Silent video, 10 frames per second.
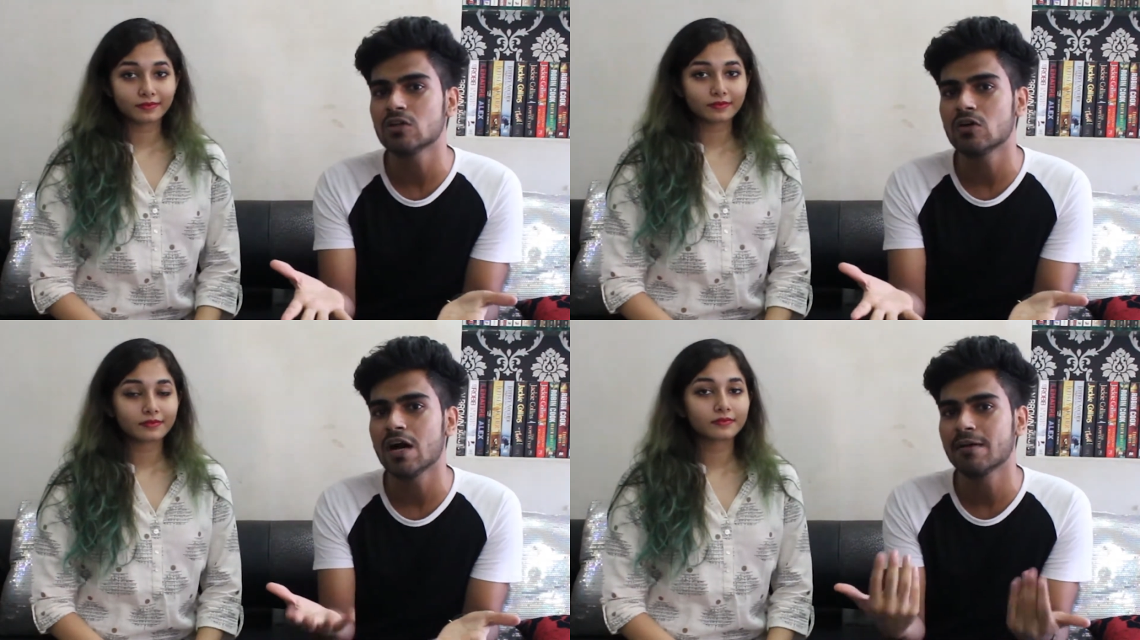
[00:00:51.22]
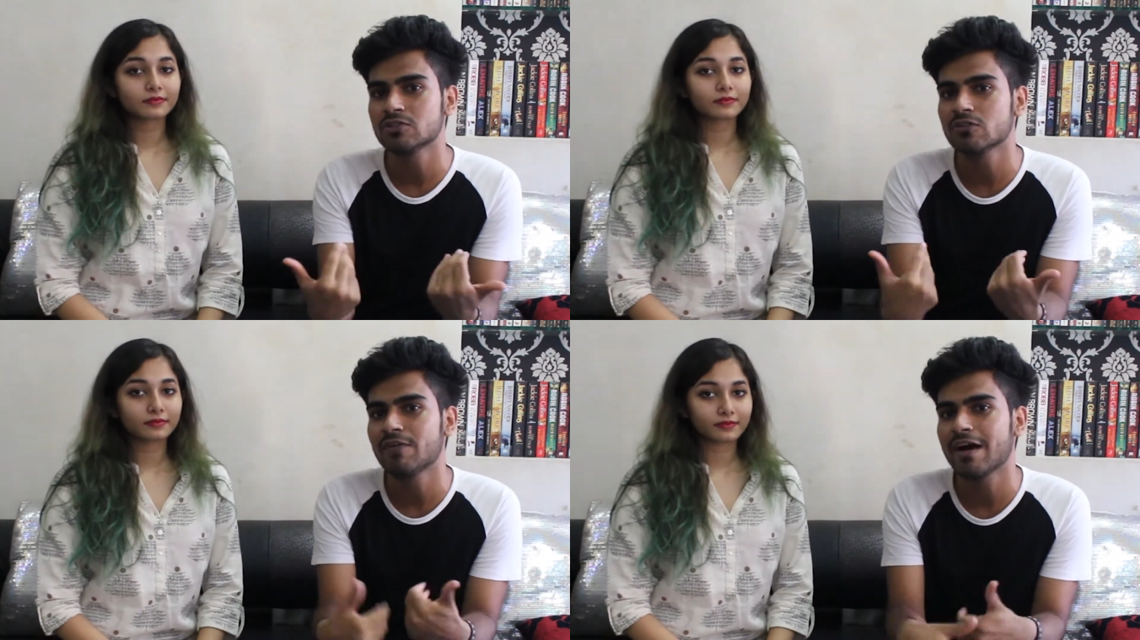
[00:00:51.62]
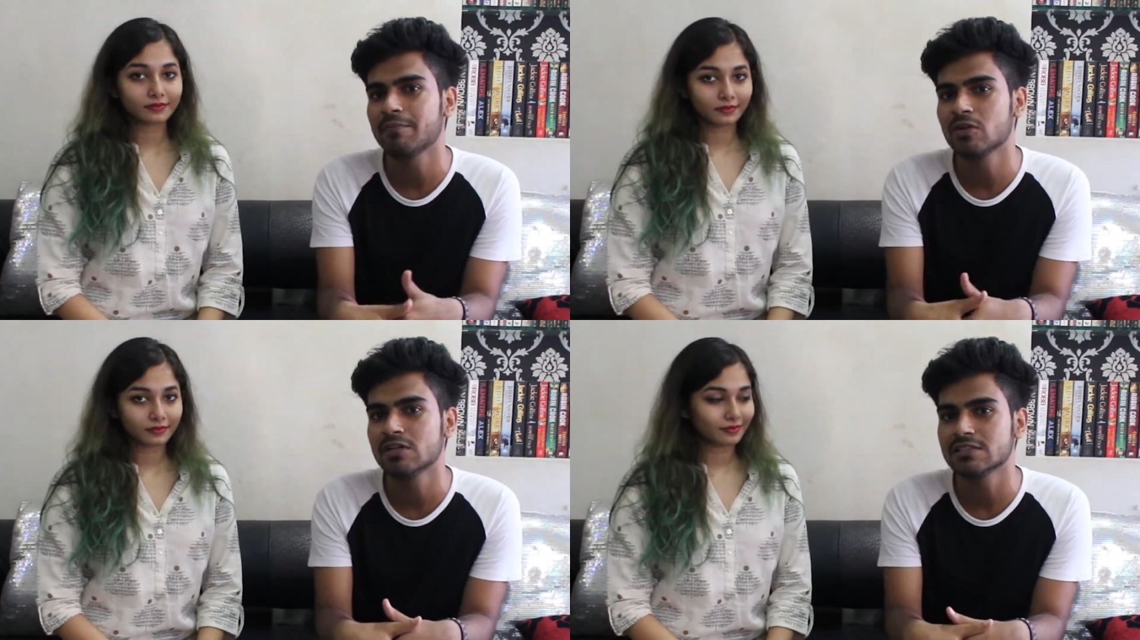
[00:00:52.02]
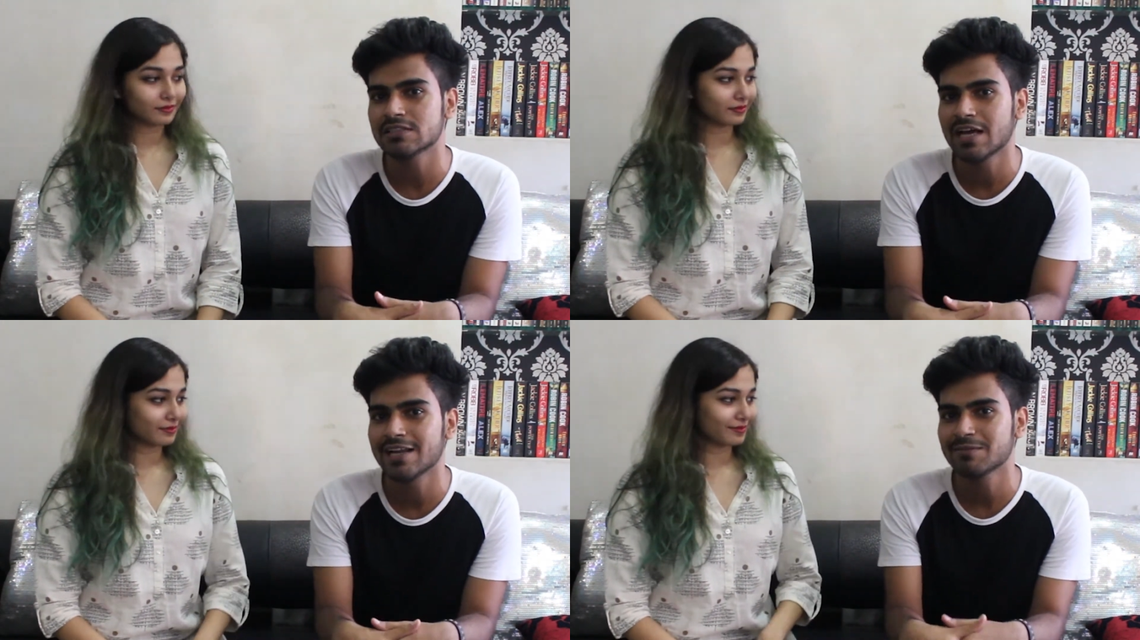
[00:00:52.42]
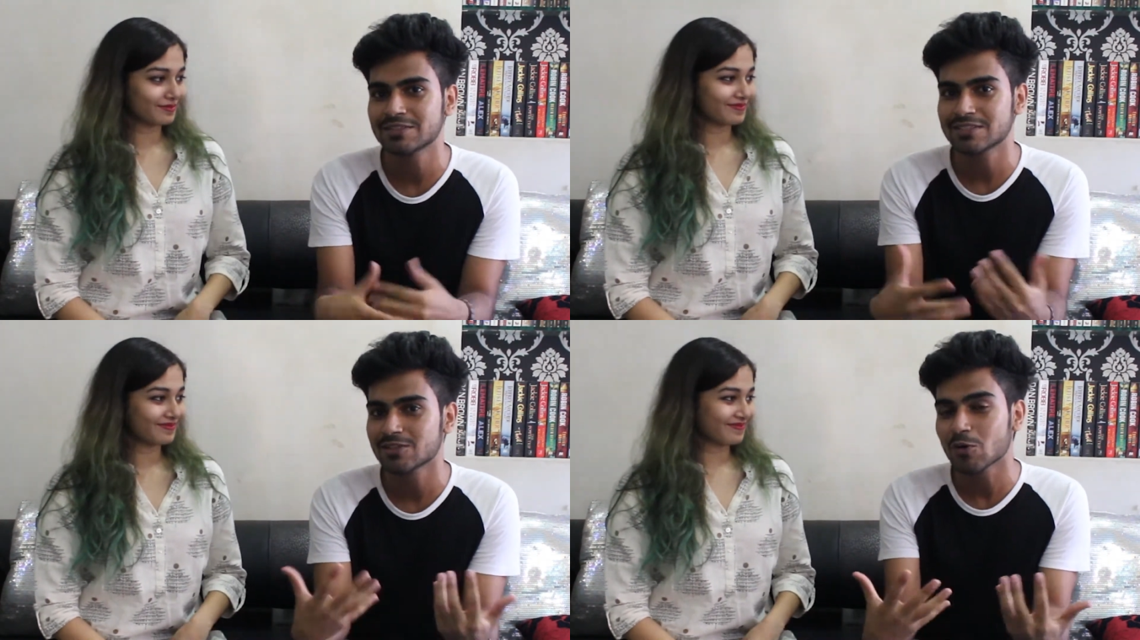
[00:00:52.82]
Speaker 1: know I'm so fabulous and I'm
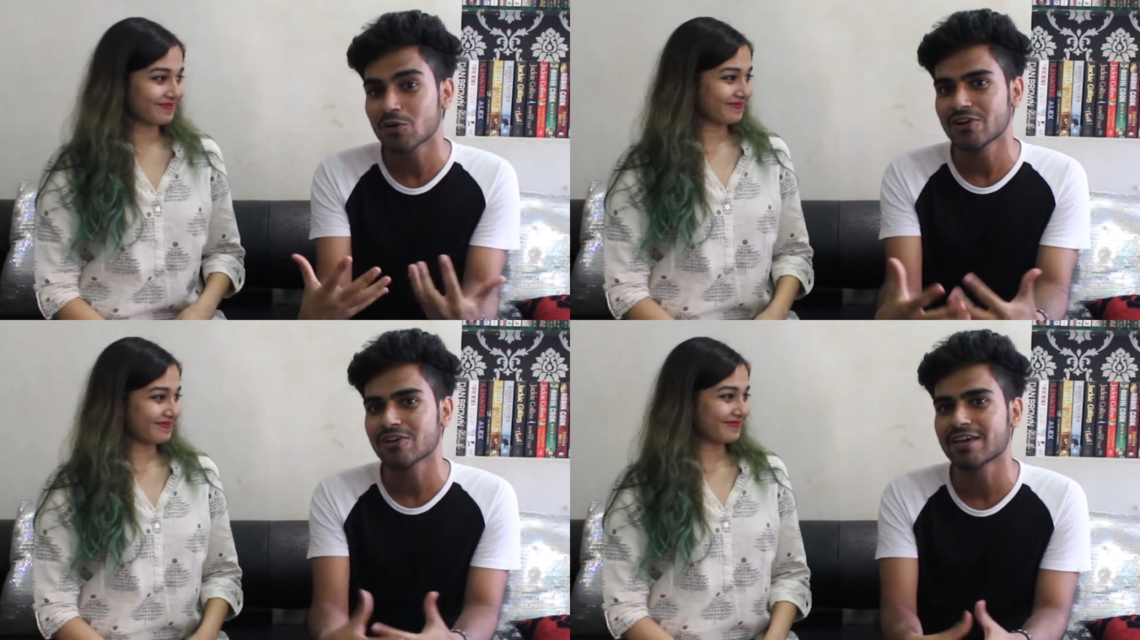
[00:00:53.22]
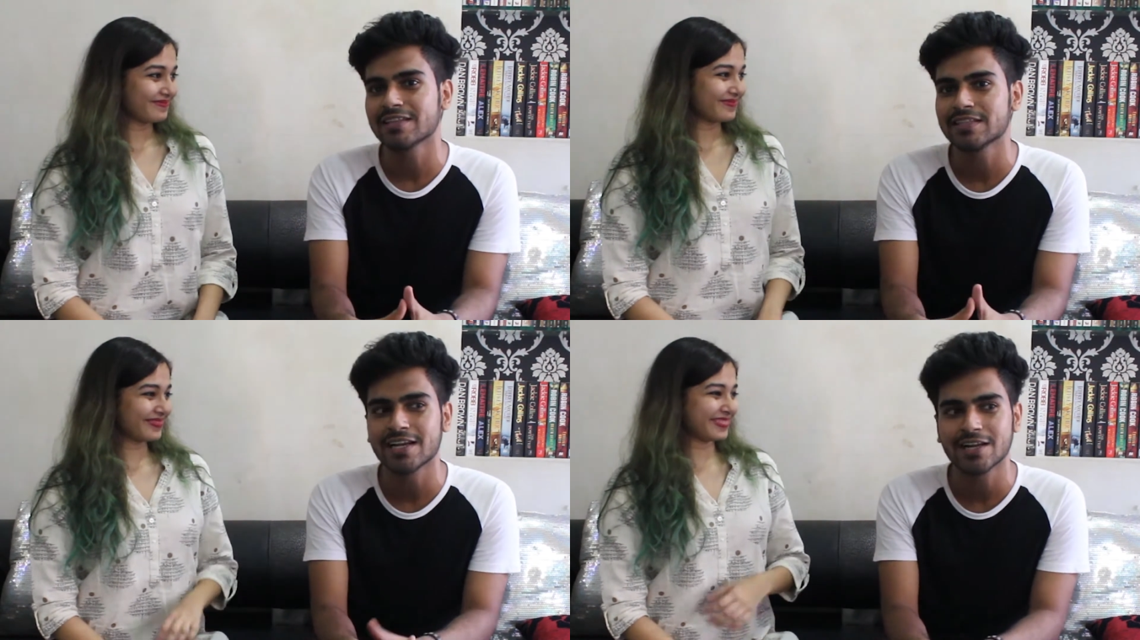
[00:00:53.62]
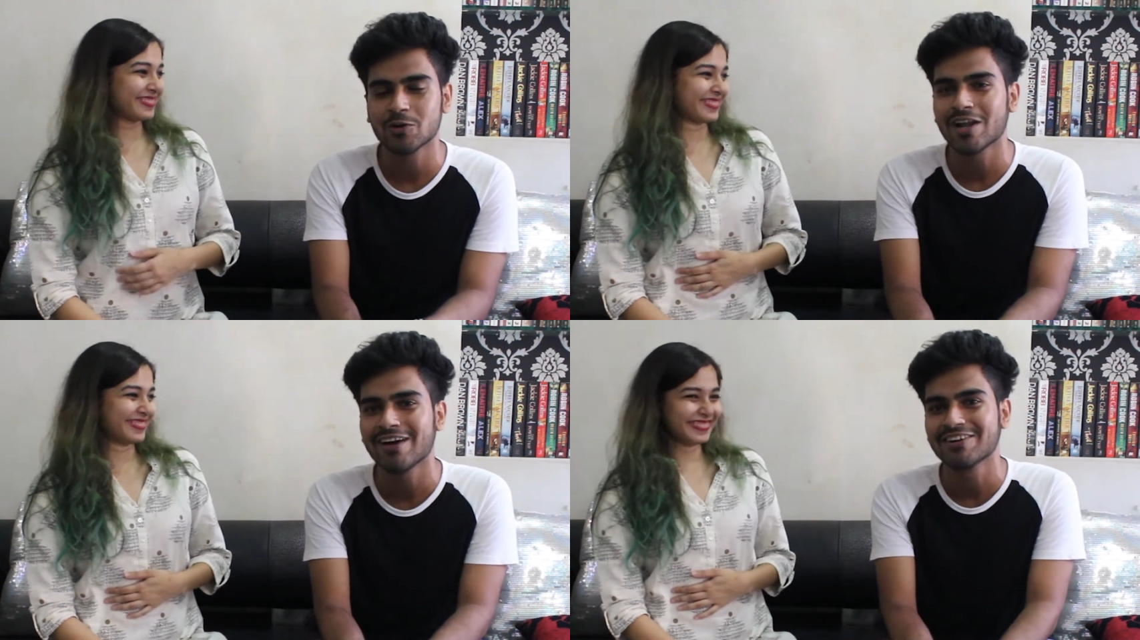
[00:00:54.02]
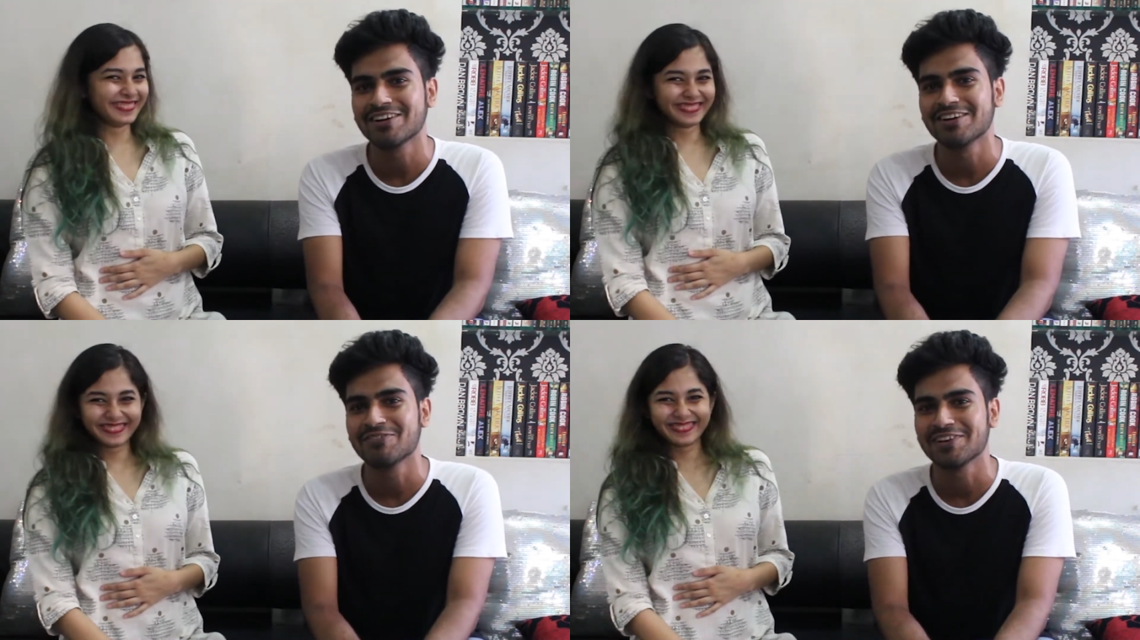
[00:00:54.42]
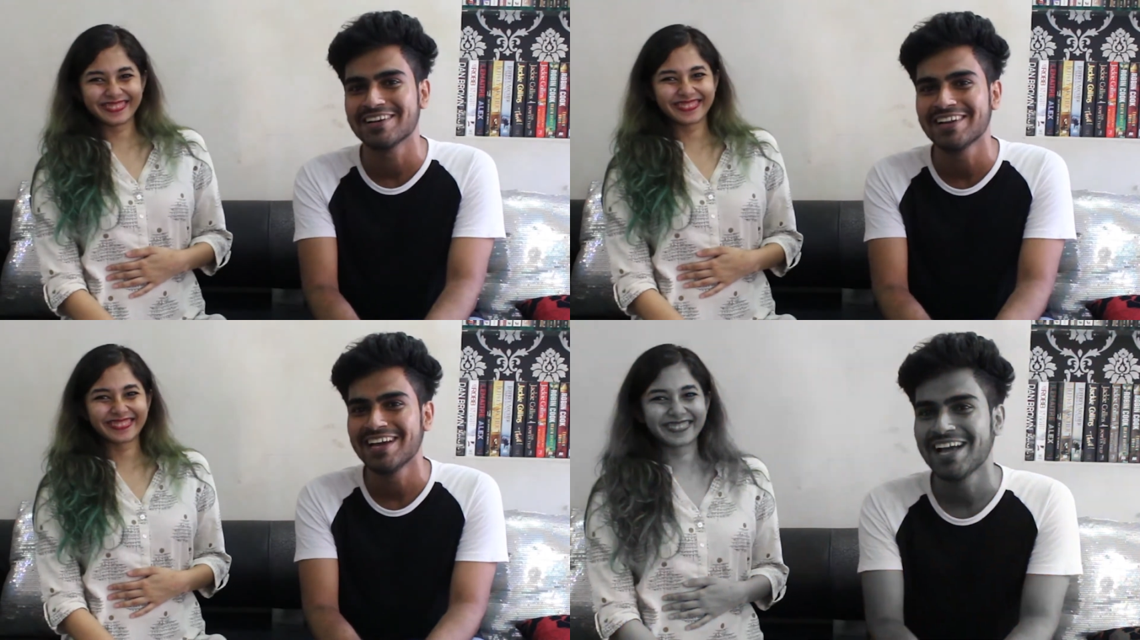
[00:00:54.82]
so good looking that I don't have a girlfriend.